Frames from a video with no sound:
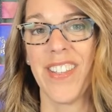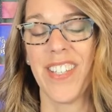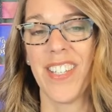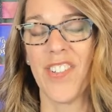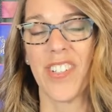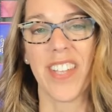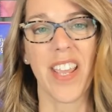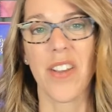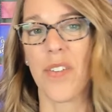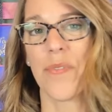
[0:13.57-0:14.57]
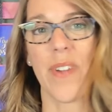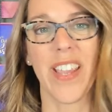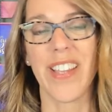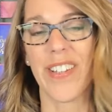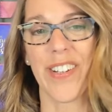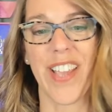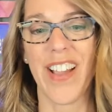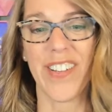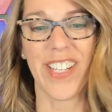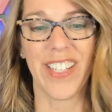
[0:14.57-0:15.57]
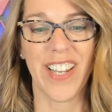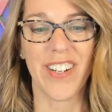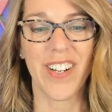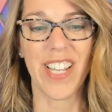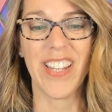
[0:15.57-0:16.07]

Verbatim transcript: This is just like a regular calculator.